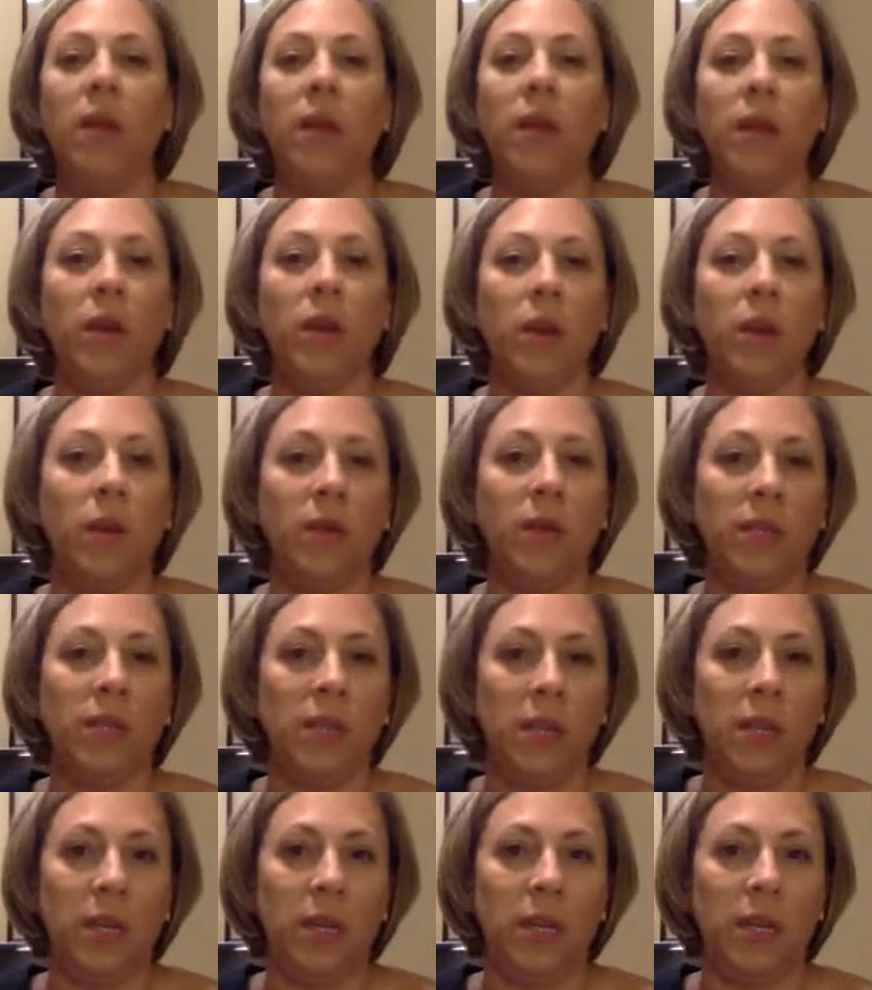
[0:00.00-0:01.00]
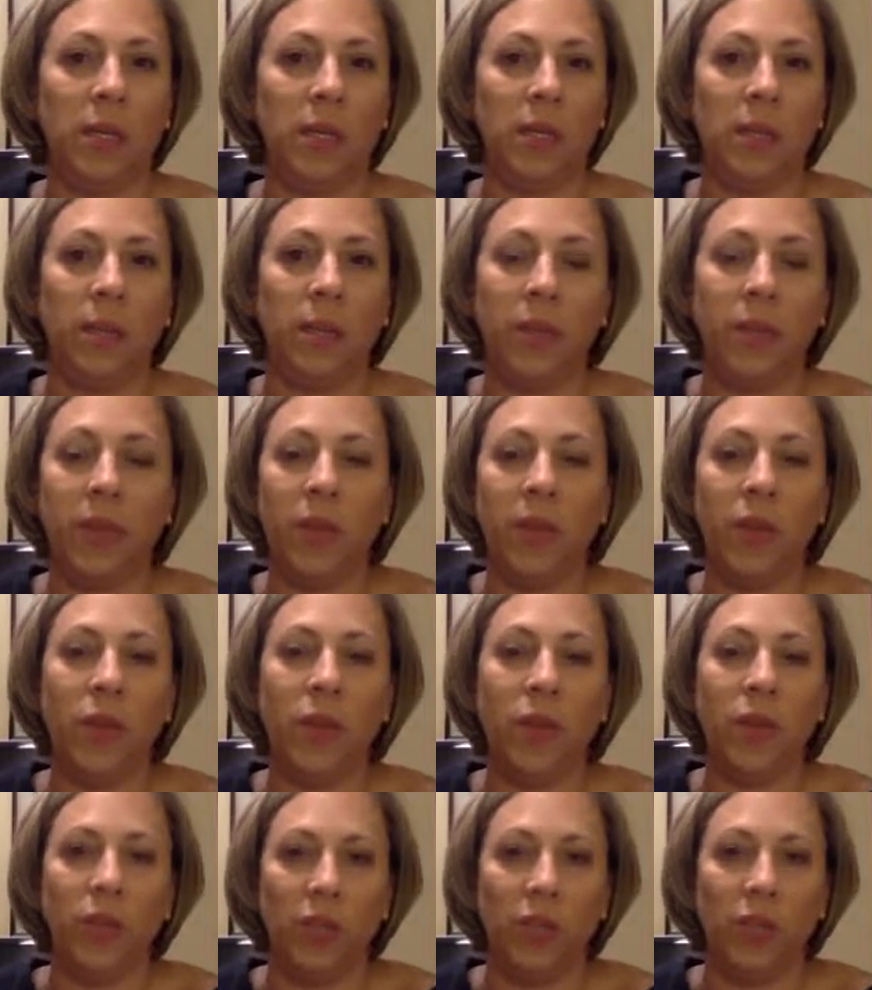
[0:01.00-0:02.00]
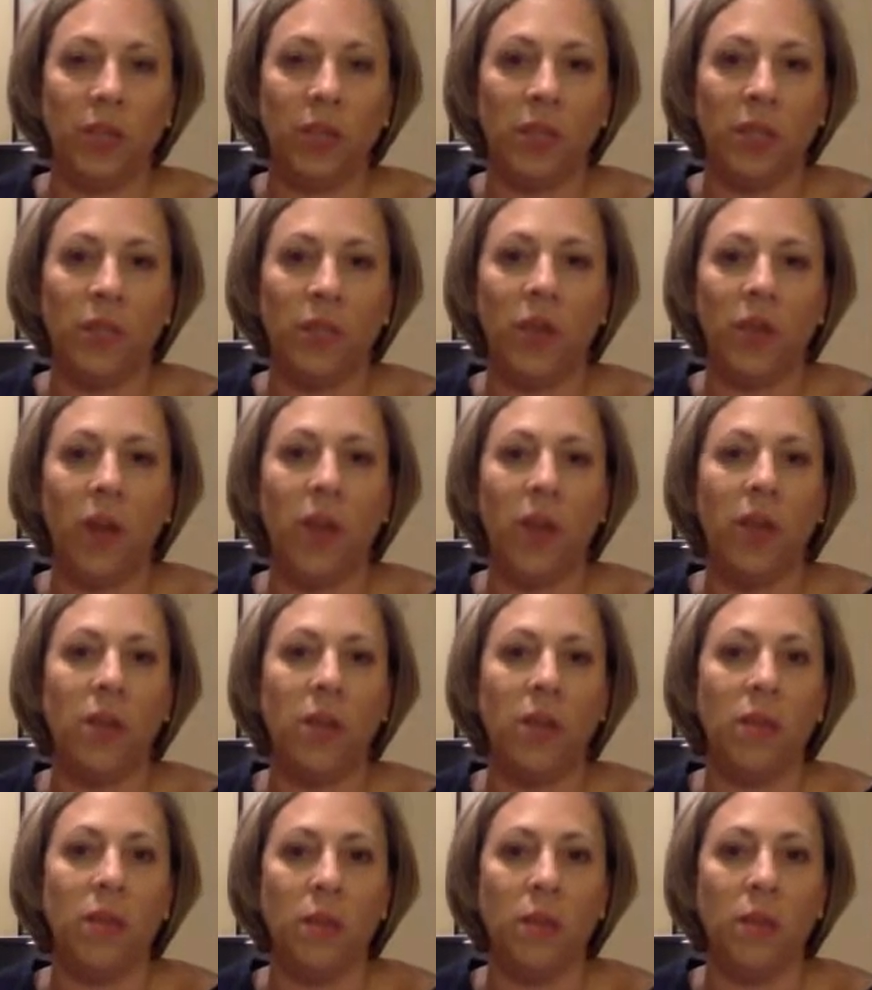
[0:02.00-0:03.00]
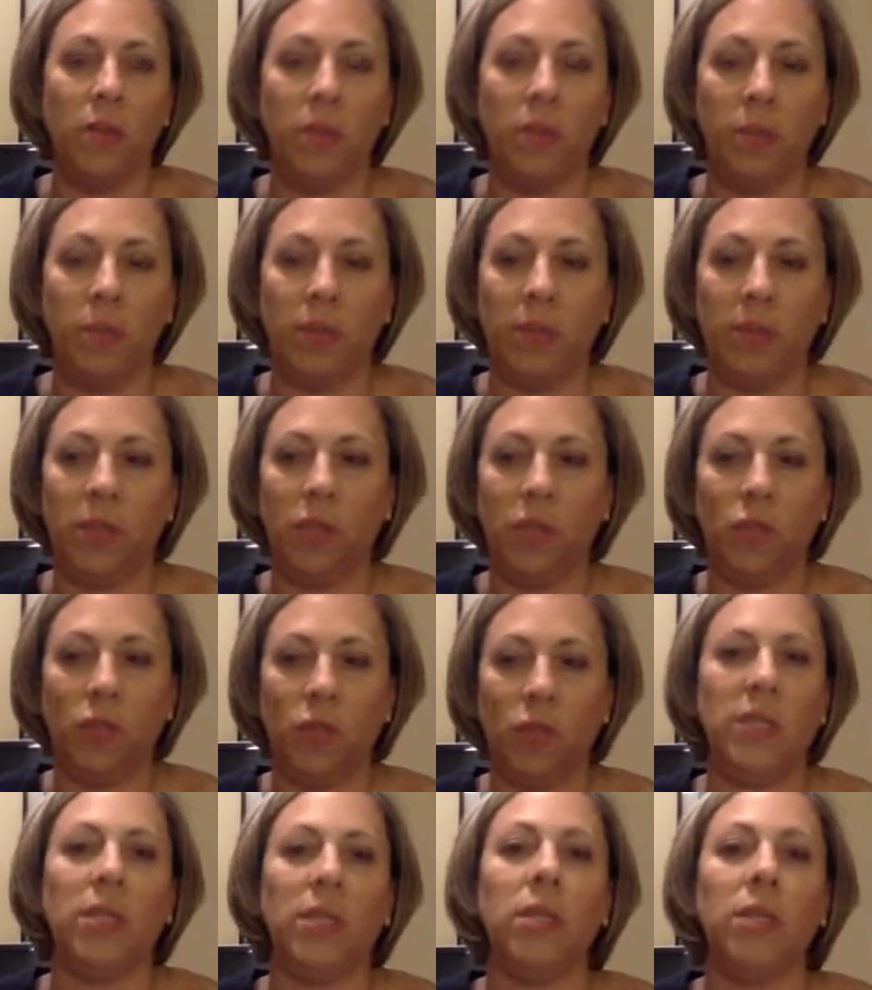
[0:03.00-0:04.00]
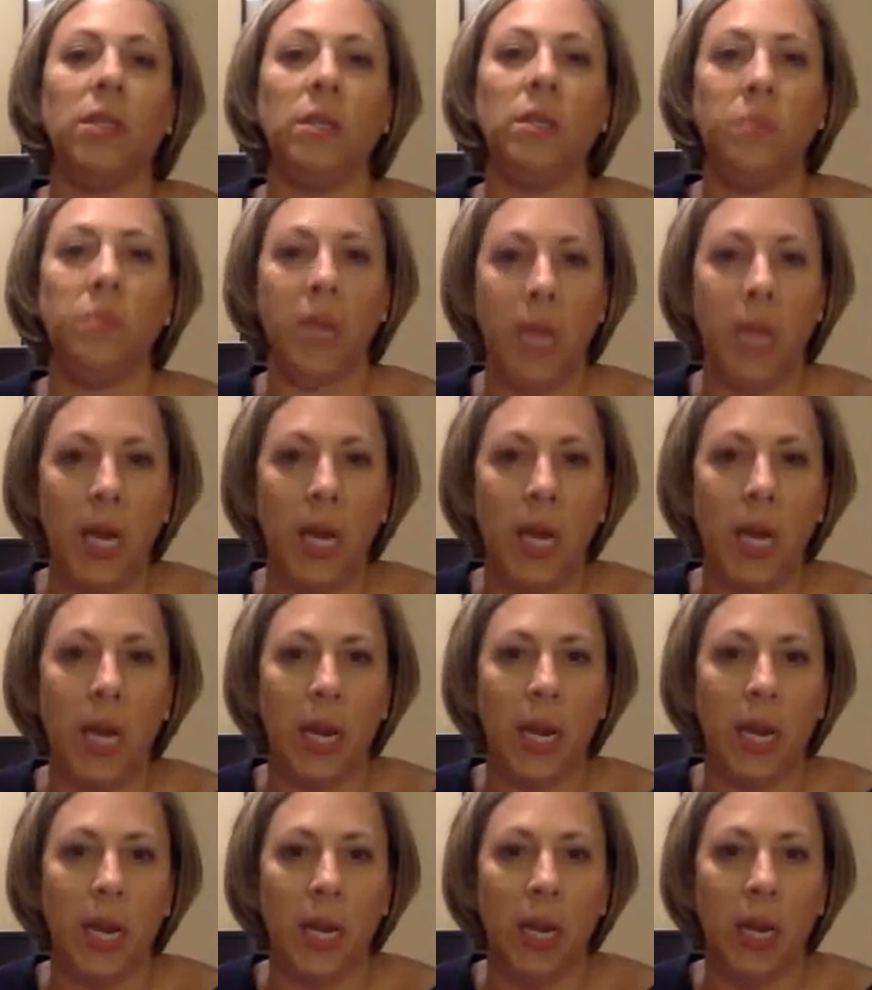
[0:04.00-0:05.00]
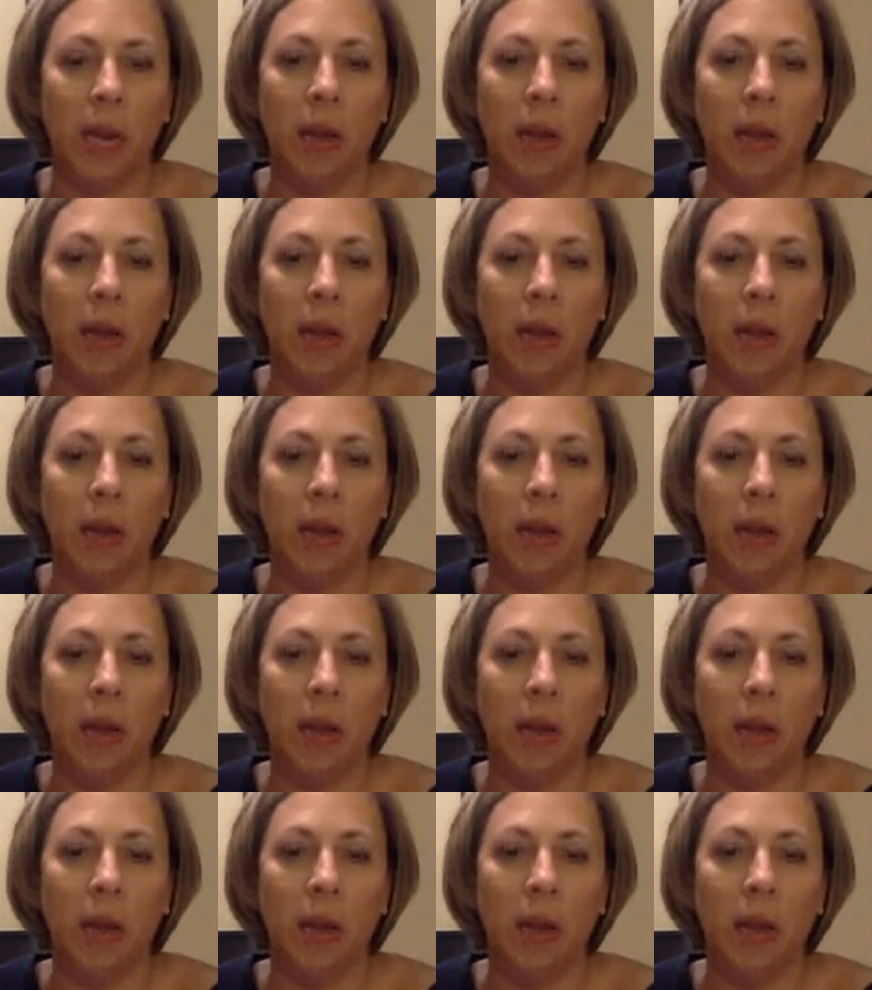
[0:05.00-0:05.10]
Right. You know, is it something that you could justify that there was a business reason to be eating?